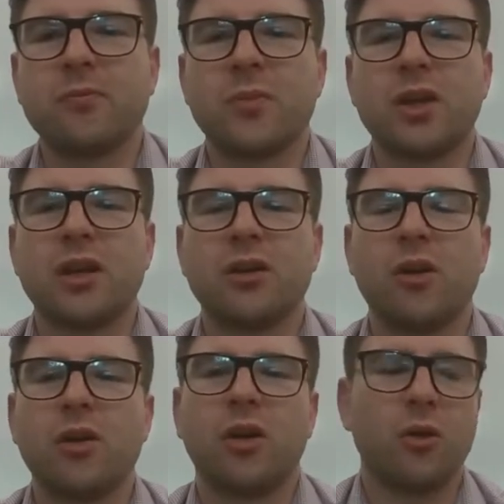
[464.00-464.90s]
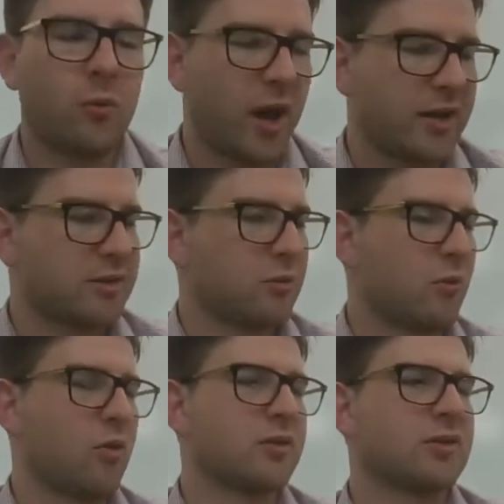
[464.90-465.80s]
can go a long way
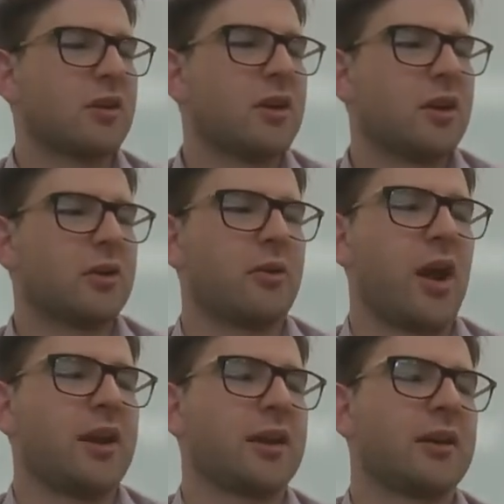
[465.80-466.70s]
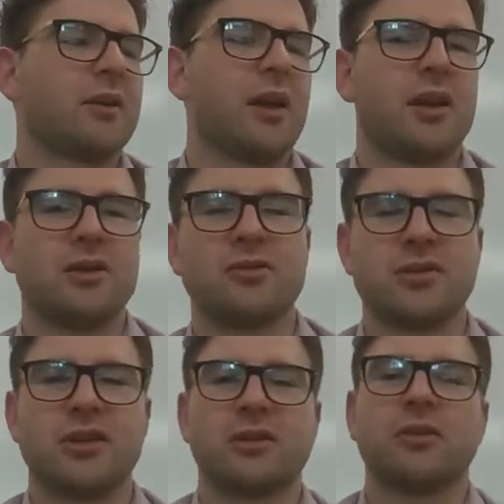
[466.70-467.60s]
towards creating an
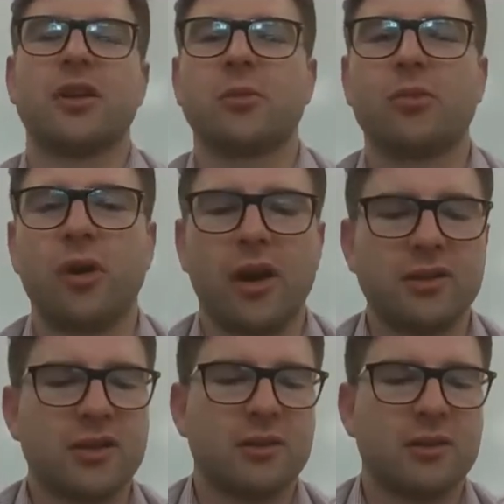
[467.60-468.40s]
interesting looking product